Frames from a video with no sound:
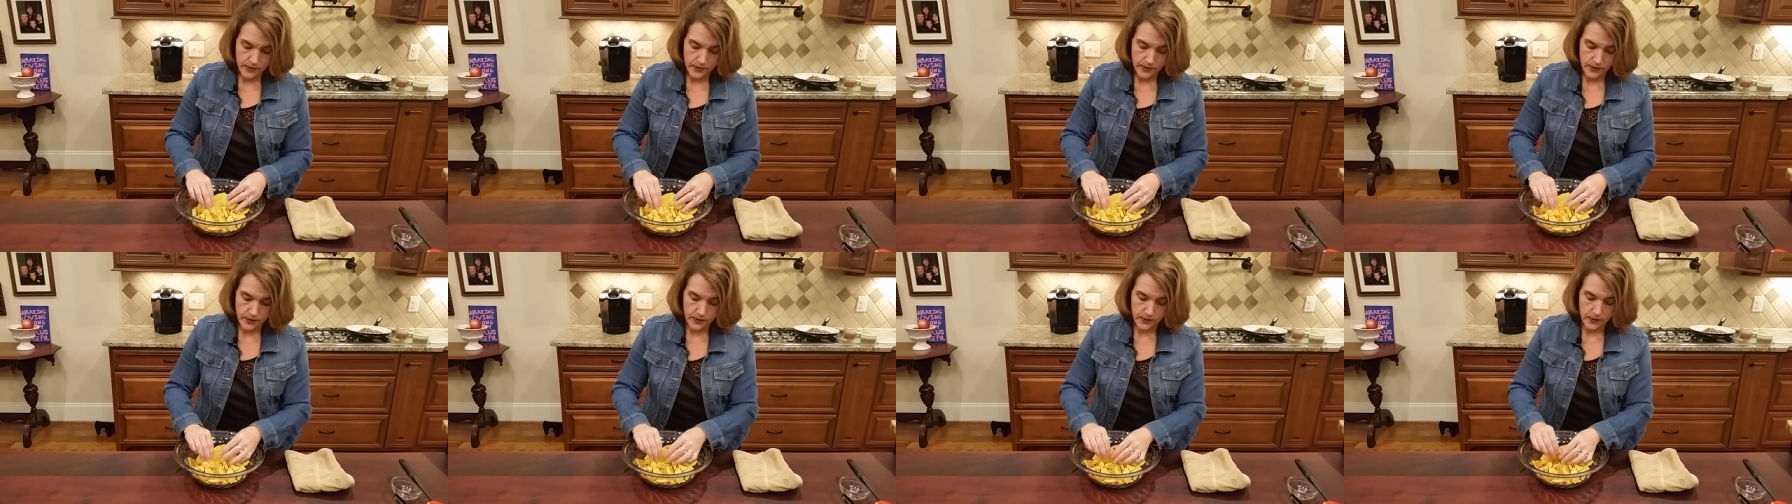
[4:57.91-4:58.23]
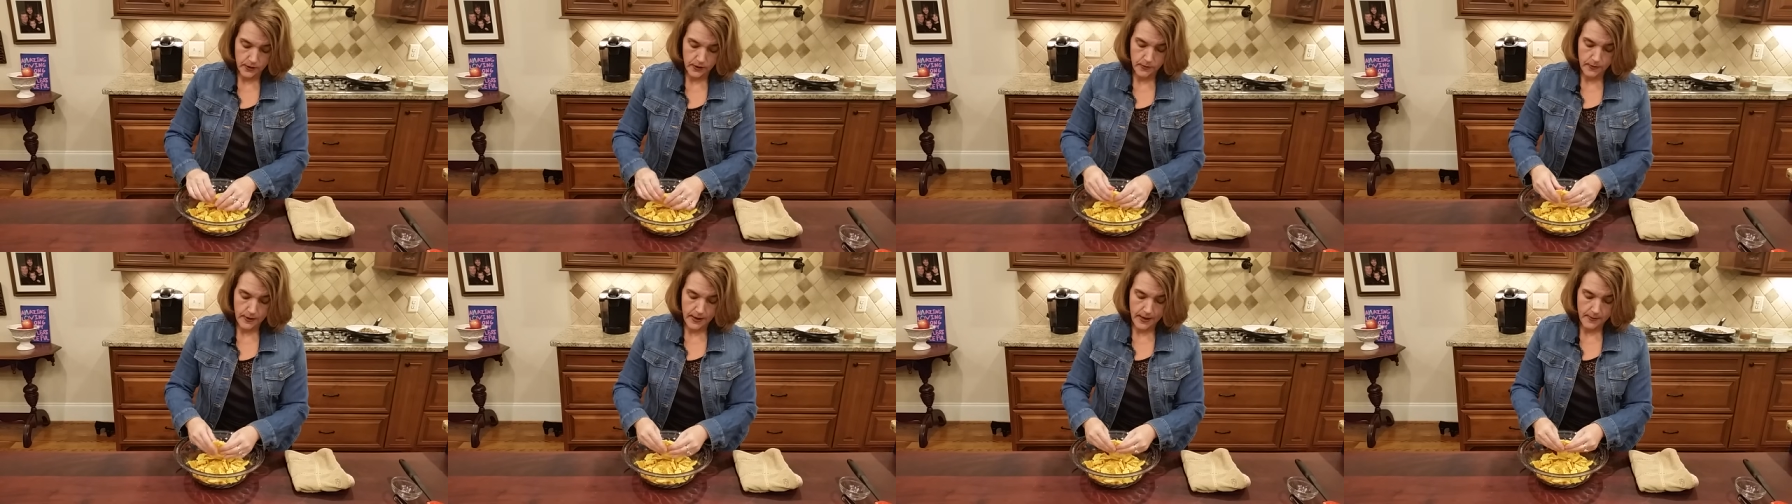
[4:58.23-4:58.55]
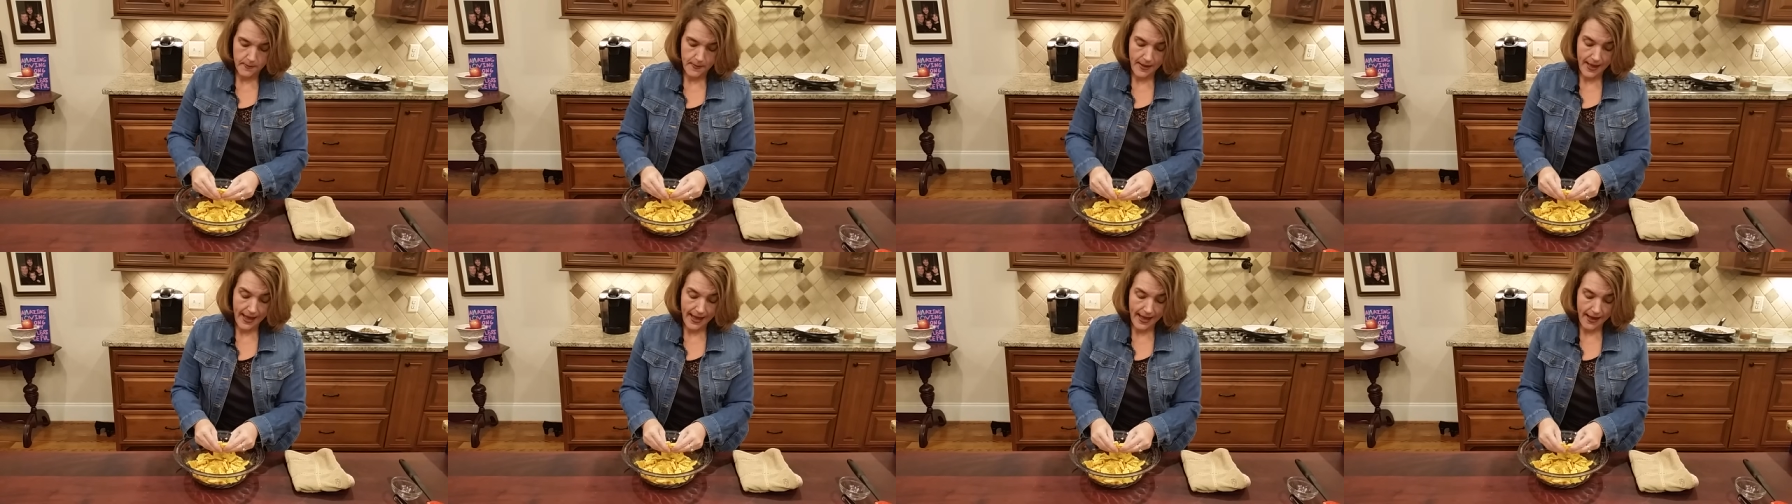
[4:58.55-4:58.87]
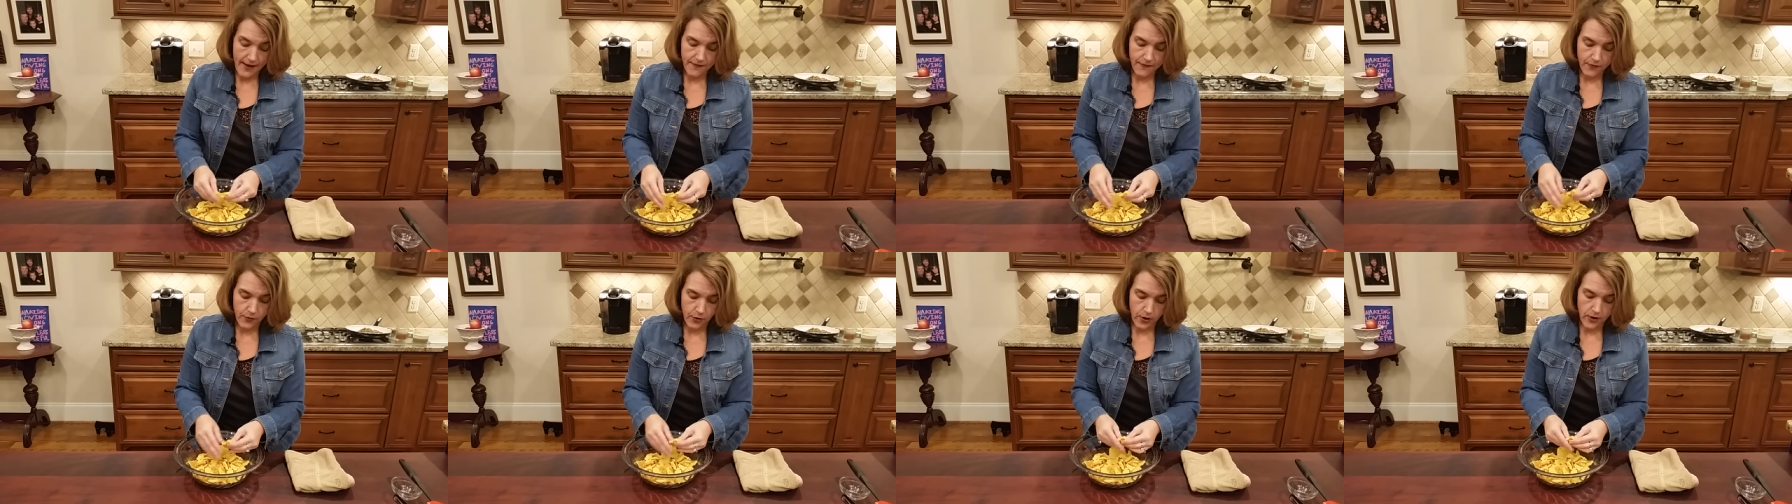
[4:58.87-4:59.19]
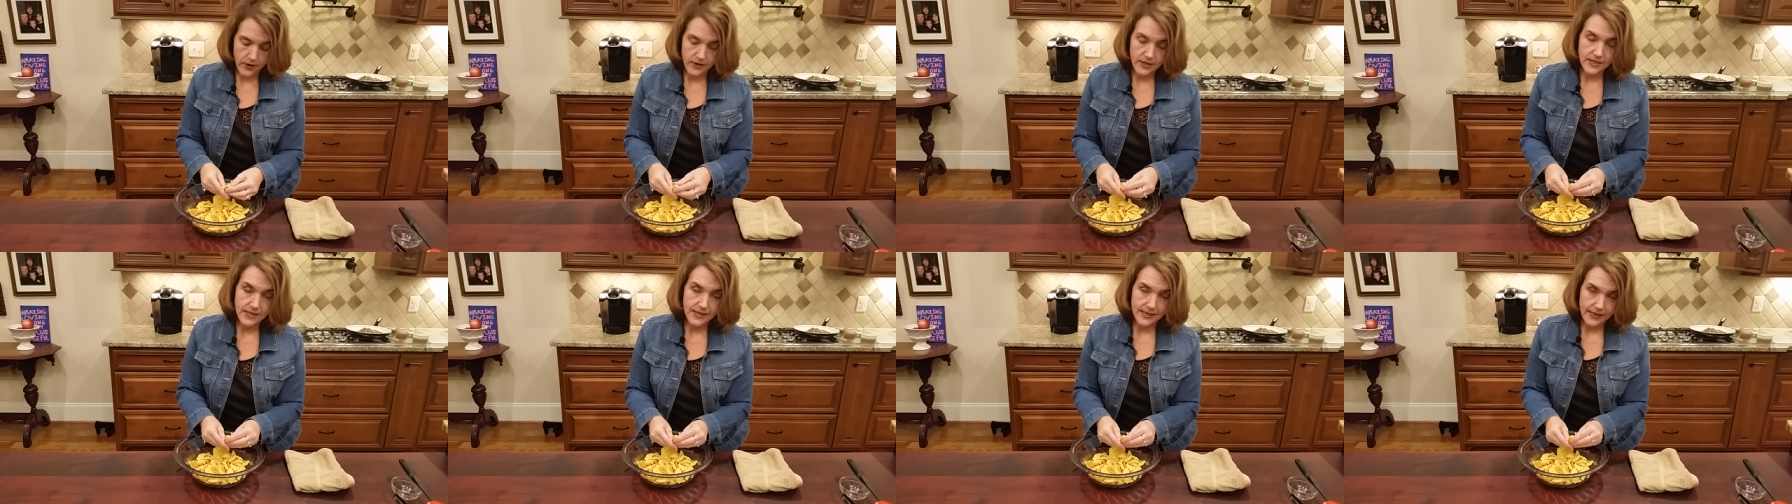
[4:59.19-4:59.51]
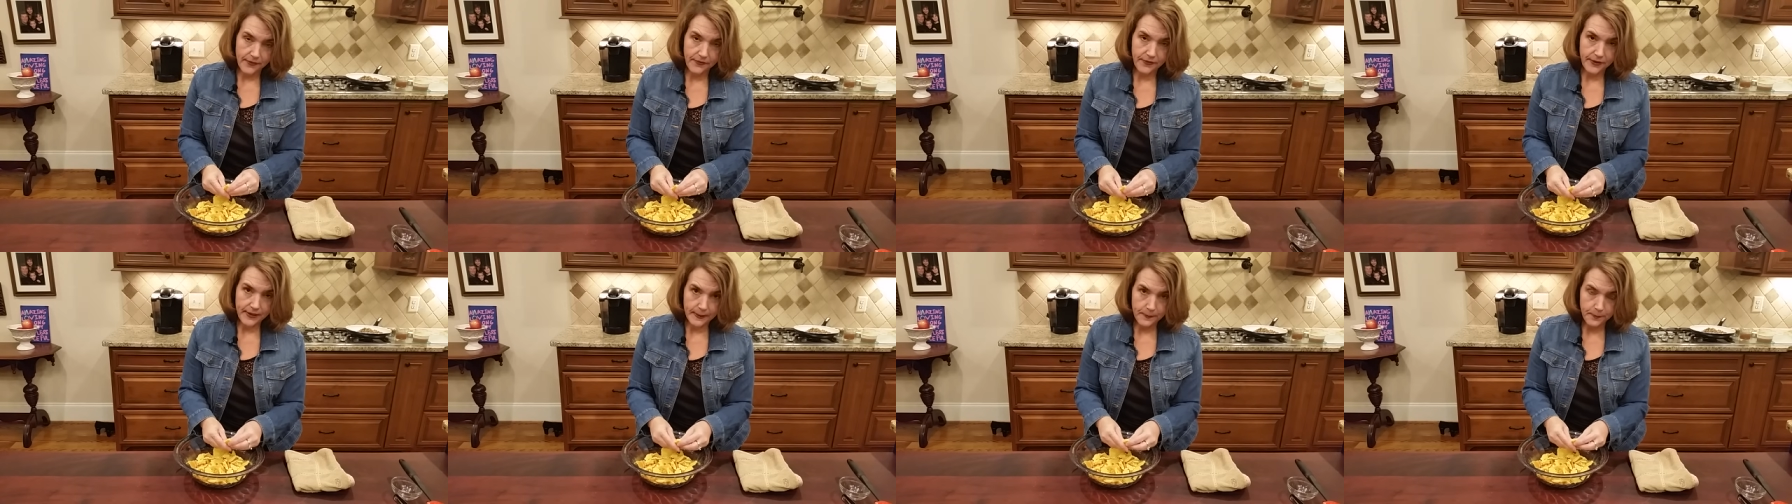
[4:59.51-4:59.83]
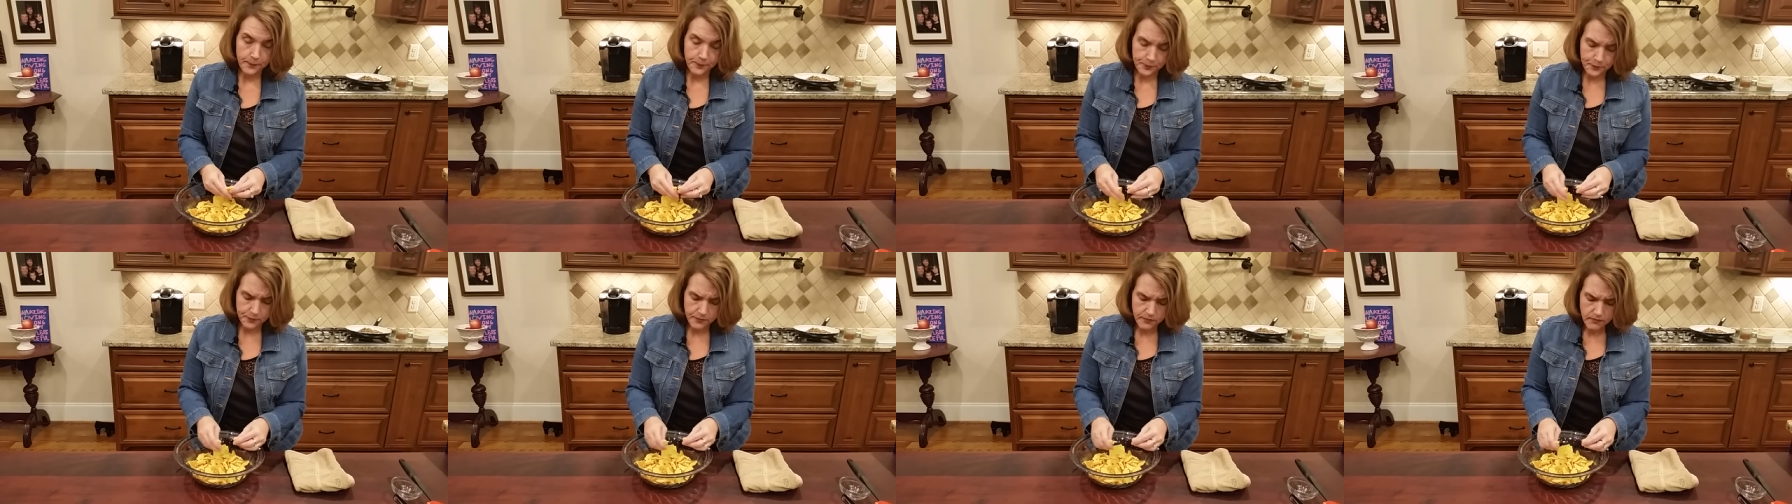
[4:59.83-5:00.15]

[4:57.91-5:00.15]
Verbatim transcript: to um, have for our stuffing.